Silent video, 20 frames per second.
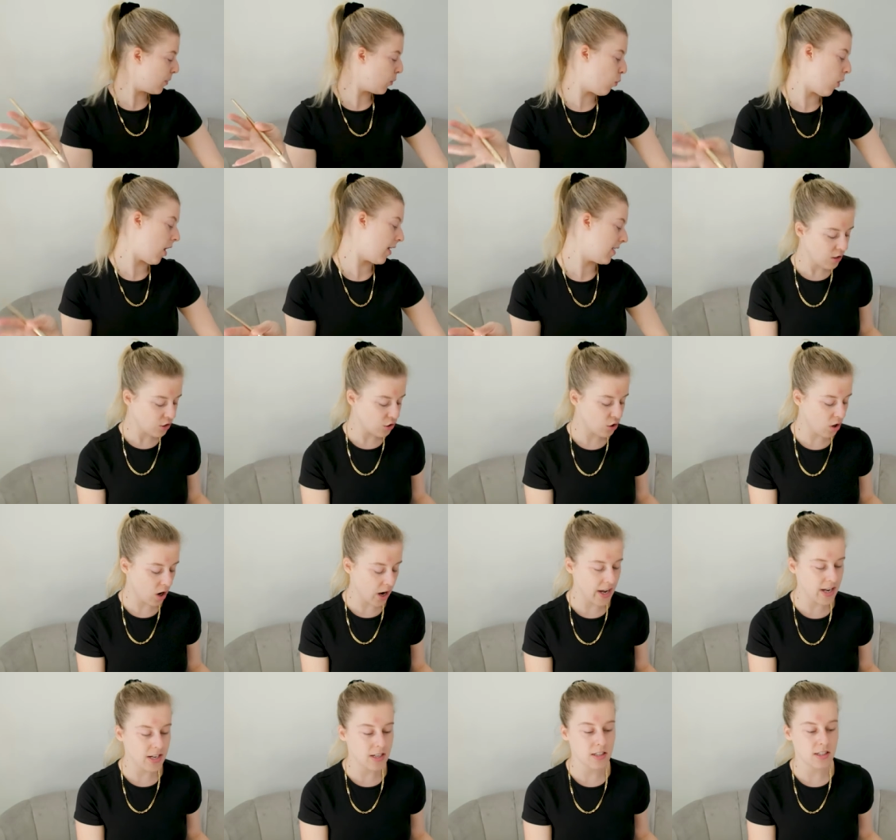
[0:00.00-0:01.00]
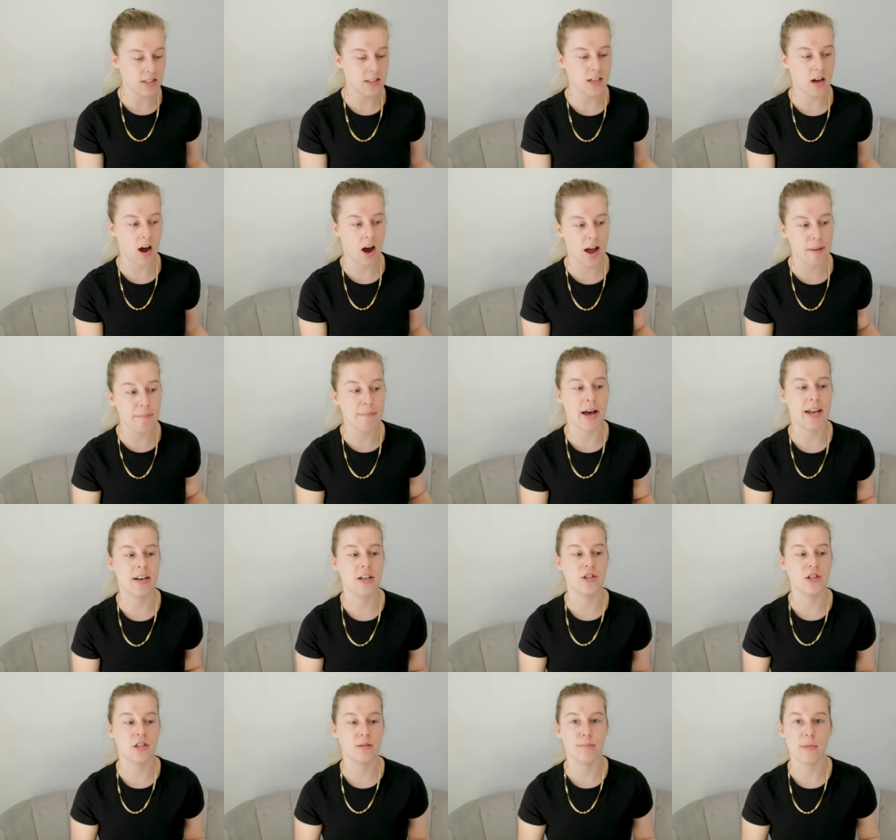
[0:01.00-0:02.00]
one, try and time manage
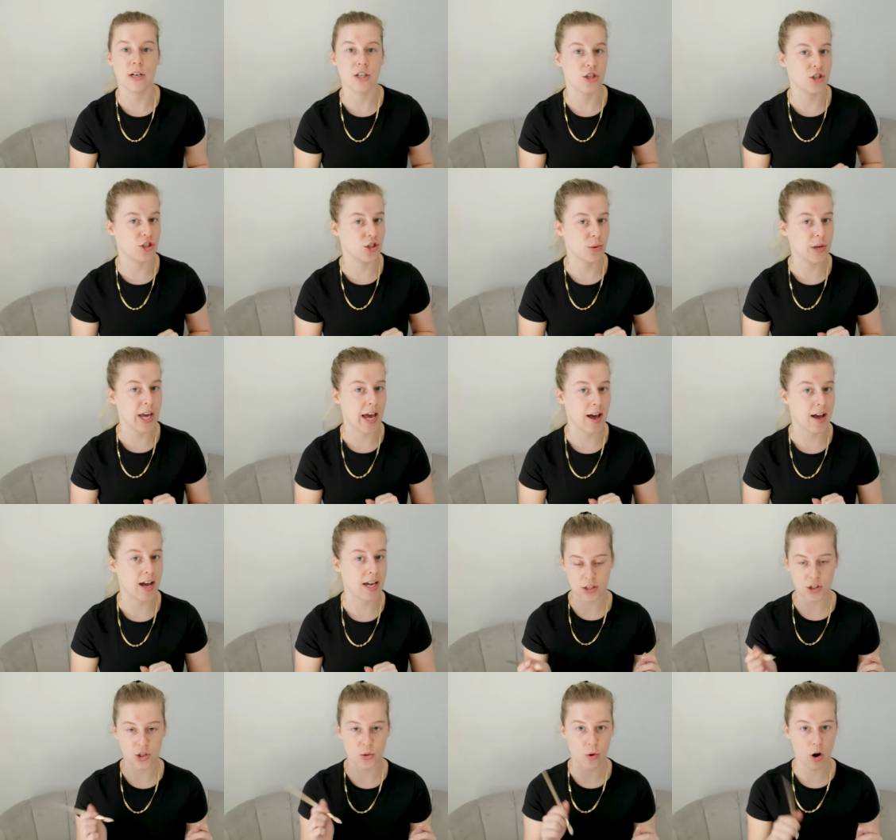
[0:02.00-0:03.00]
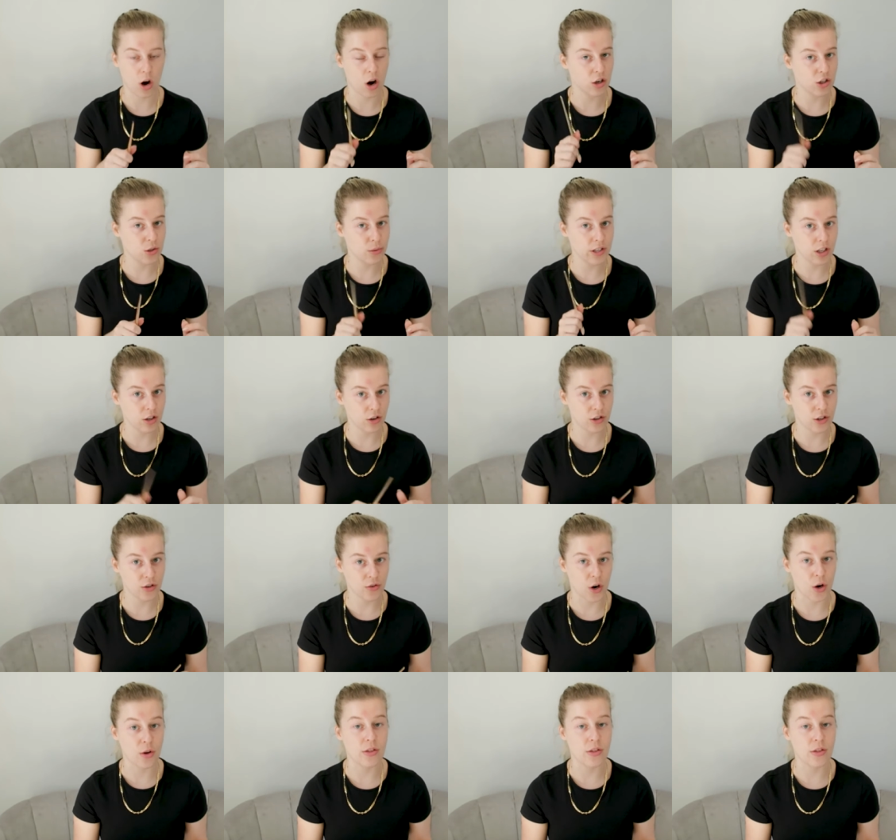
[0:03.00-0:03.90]
as much as you can. If you are doing it on your own.